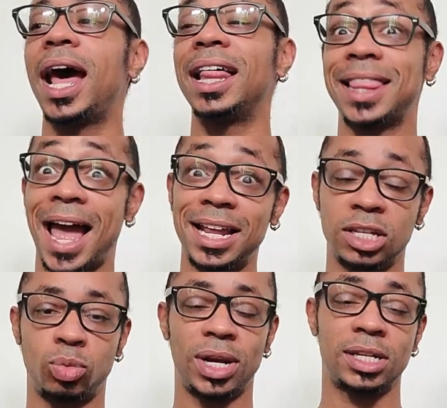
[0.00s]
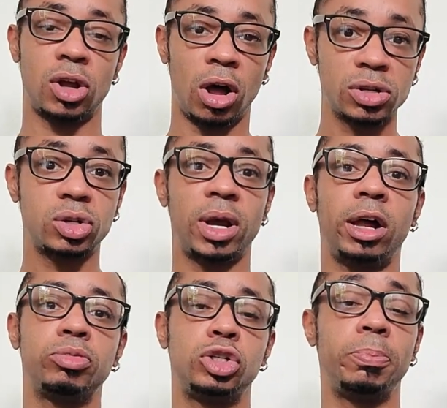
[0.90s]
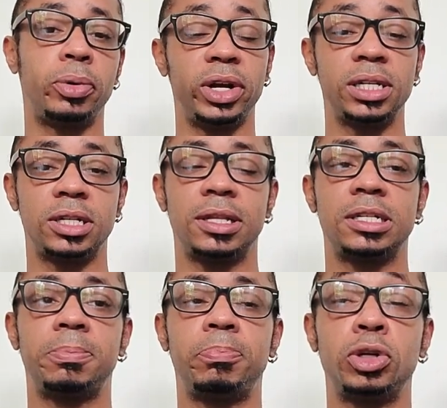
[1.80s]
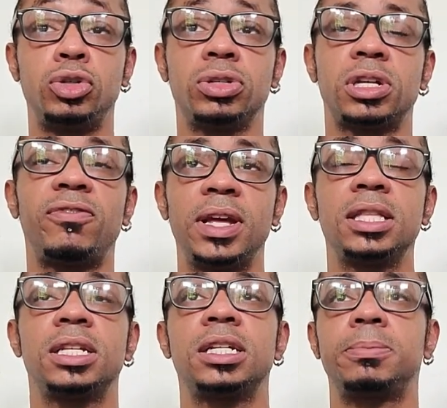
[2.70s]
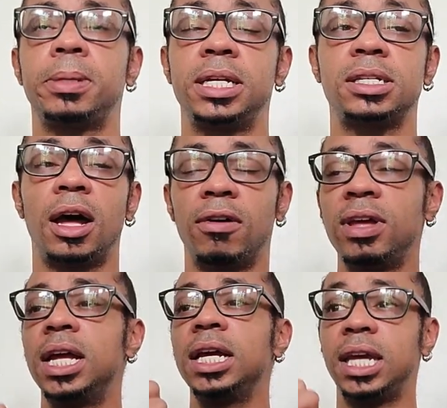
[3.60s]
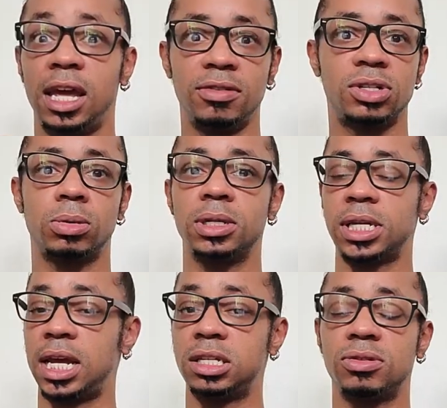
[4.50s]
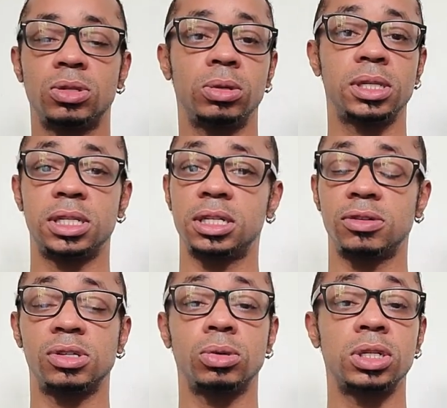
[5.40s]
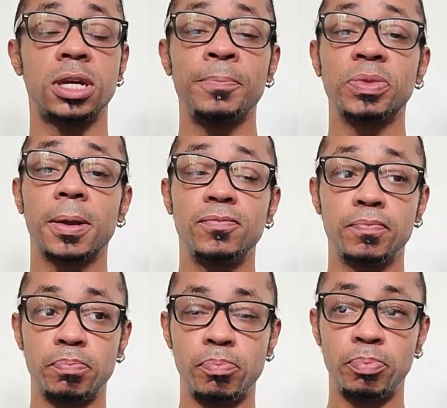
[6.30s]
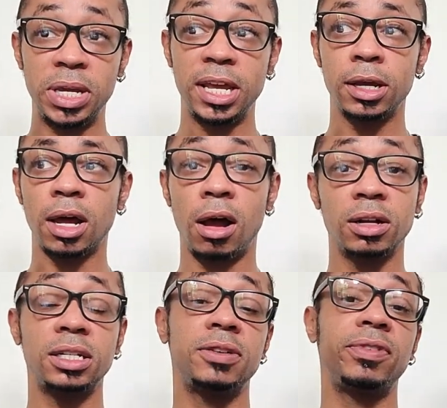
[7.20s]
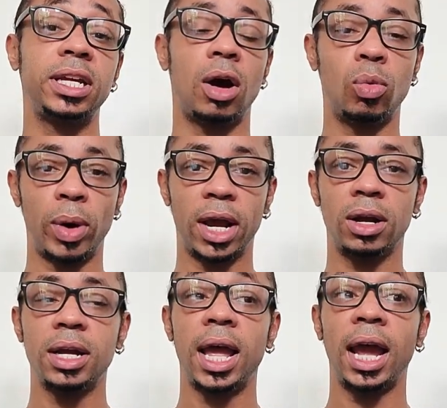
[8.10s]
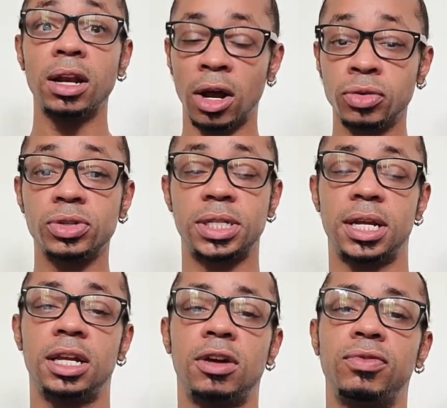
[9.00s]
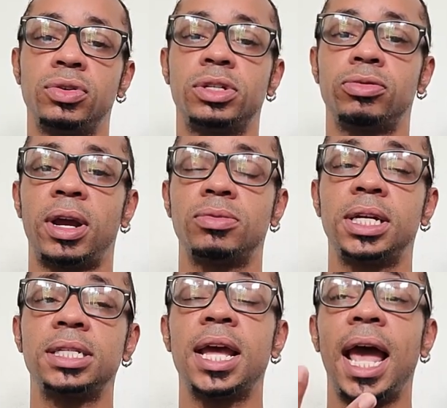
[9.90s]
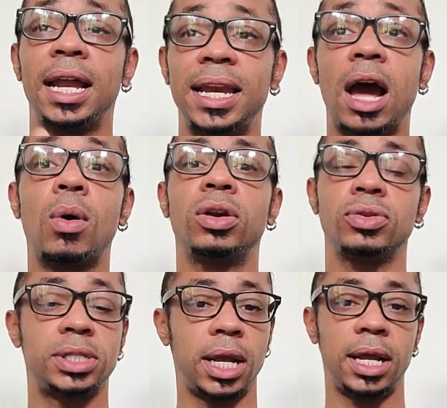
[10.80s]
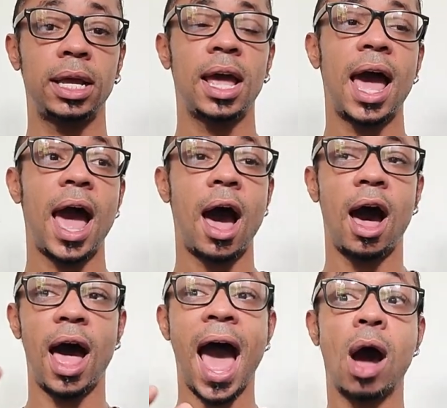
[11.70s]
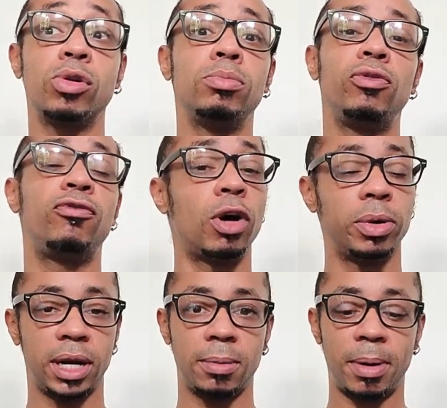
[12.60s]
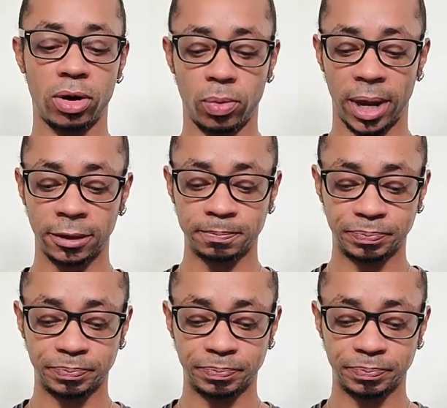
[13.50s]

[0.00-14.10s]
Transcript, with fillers: and that is what has also helped you put yourself into this place of King of Swords, Ace of Swords, Six of Swords, being cognitively aware and understanding of your surroundings, and now understanding how to move forward in a better way.